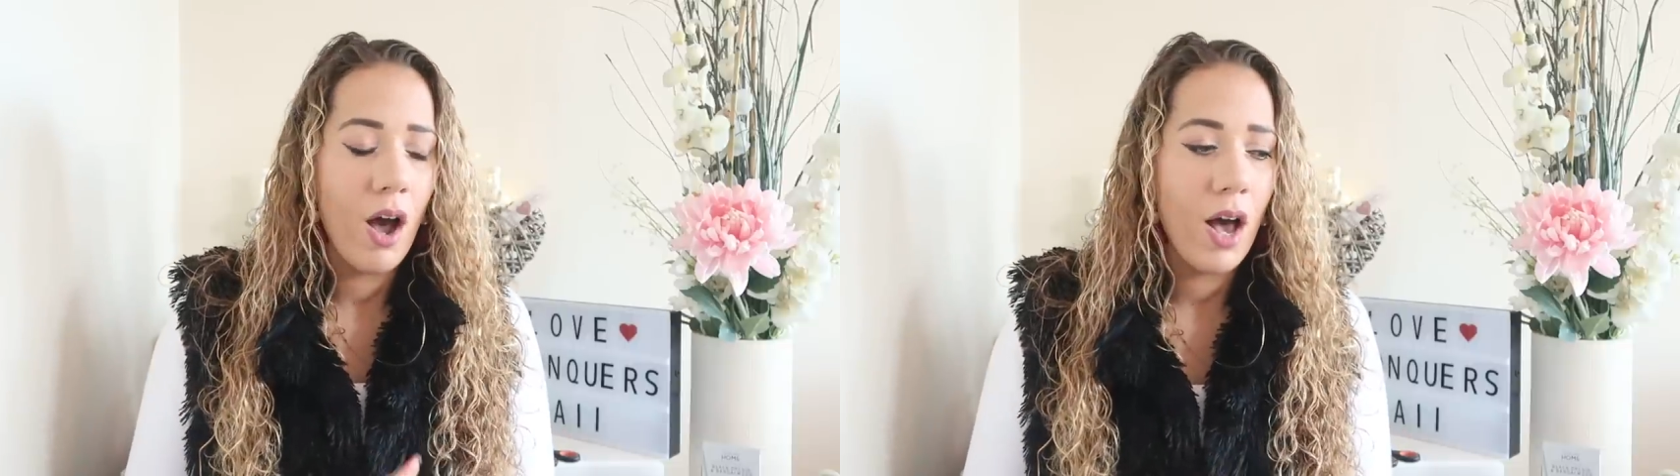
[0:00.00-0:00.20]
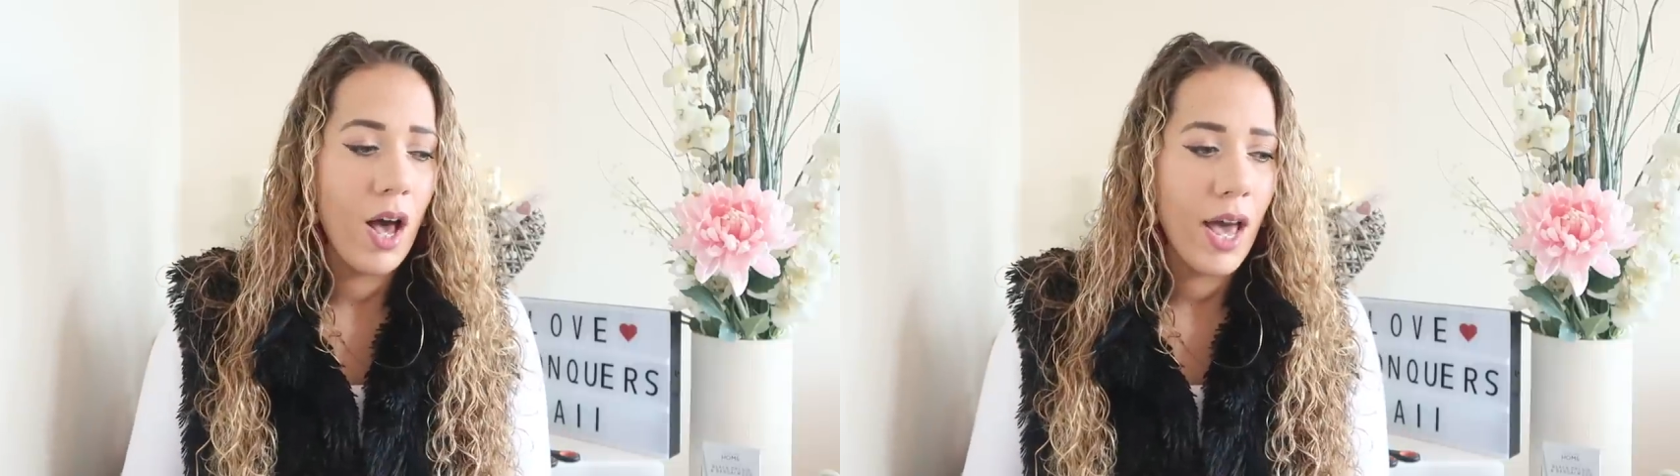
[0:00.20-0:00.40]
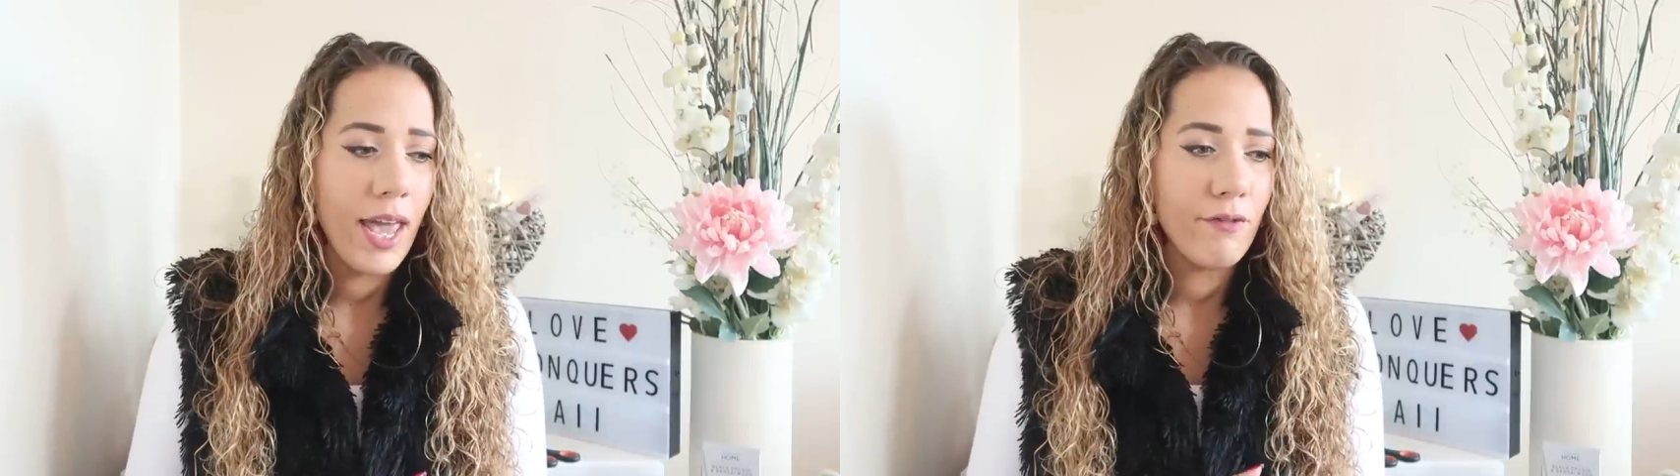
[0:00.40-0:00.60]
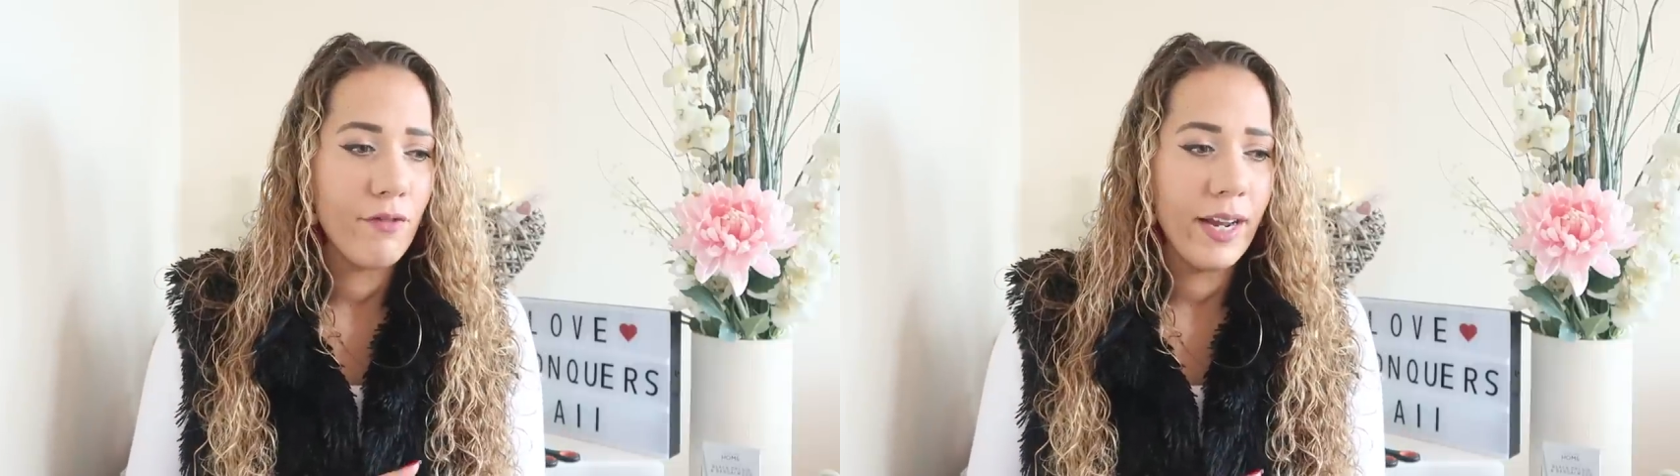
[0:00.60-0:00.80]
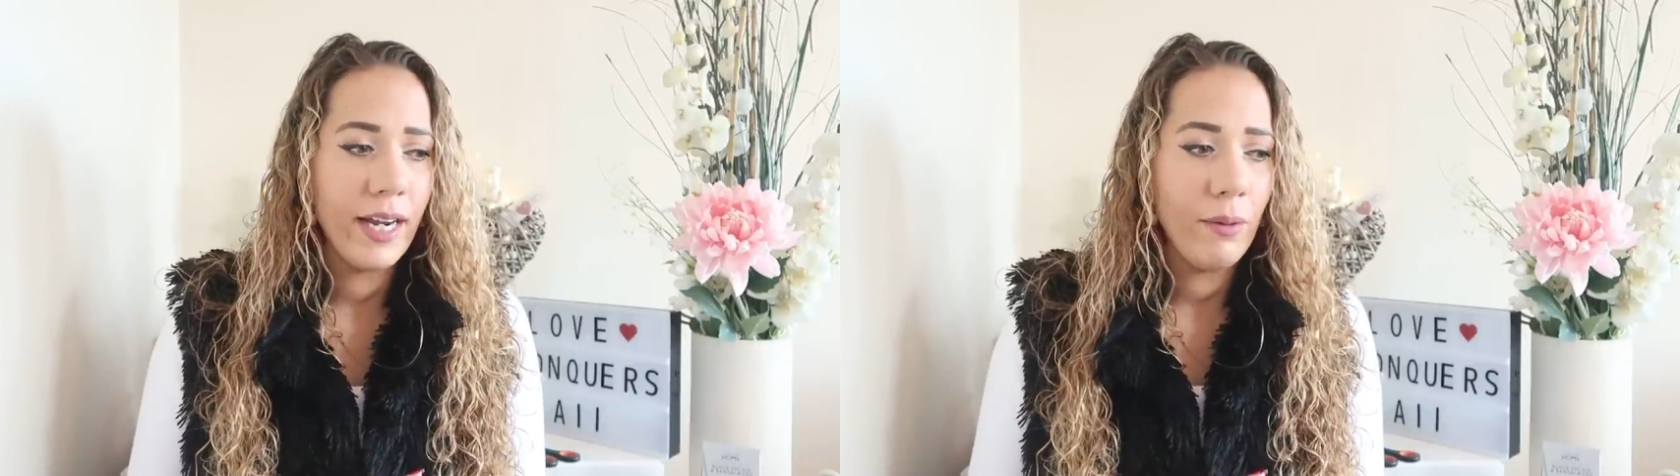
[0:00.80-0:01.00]
I
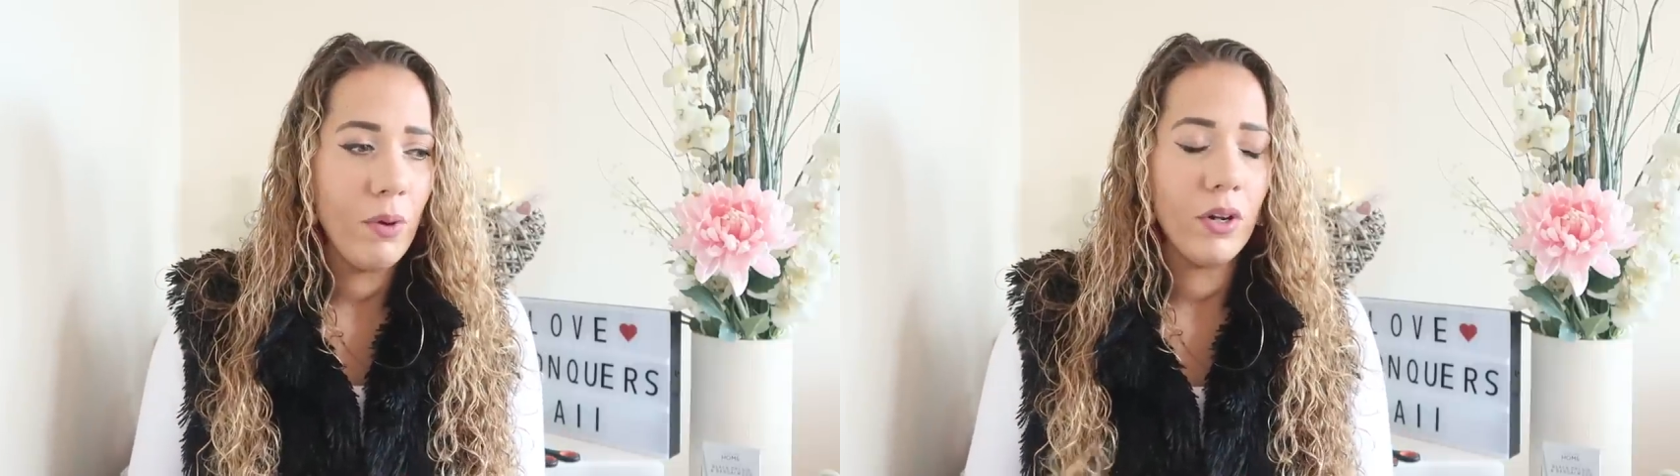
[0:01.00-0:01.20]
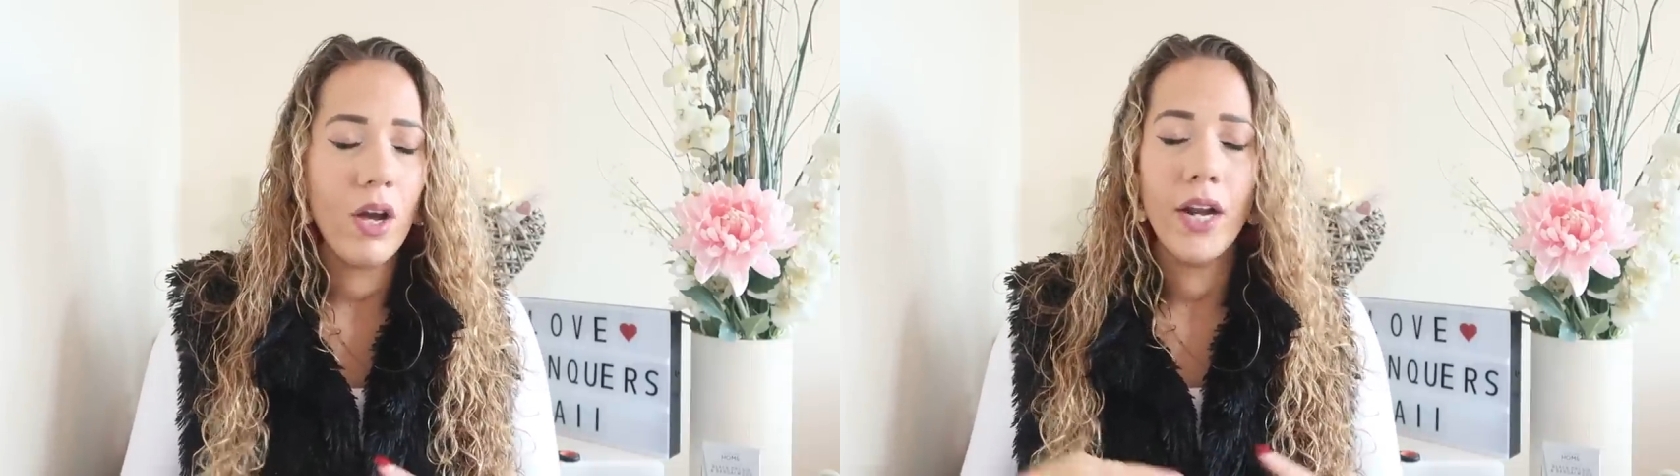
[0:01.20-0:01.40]
really want